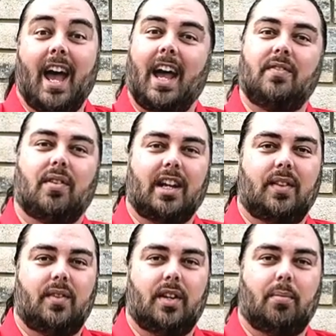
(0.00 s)
And if you like
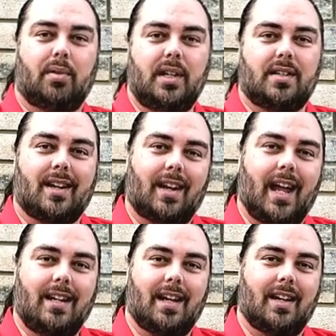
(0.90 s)
the video, please
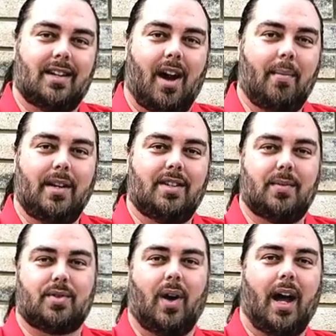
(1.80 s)
like, comment,
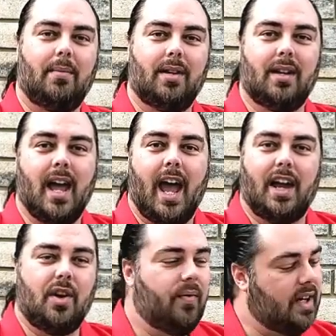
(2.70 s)
subscribe,
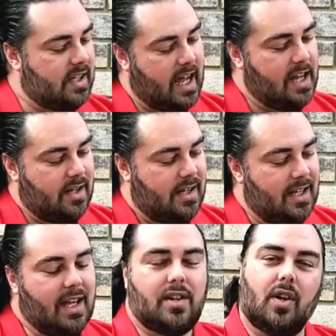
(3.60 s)
and don't forget to
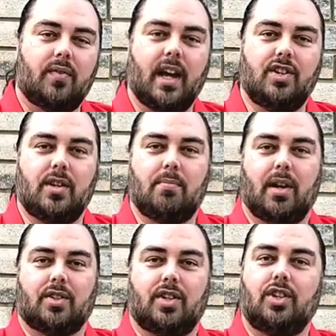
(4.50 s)
hit that notification
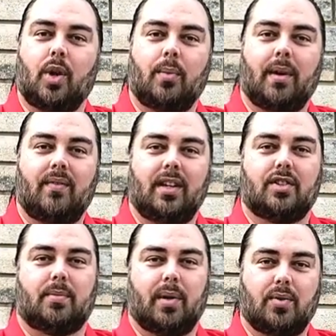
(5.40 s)
bell so you know when my
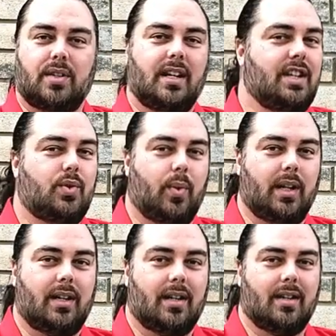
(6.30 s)
videos are posted each
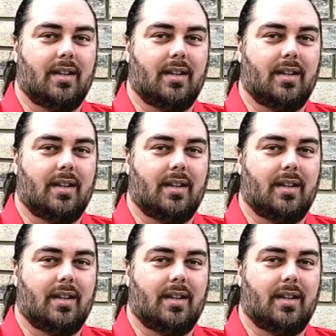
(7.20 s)
week.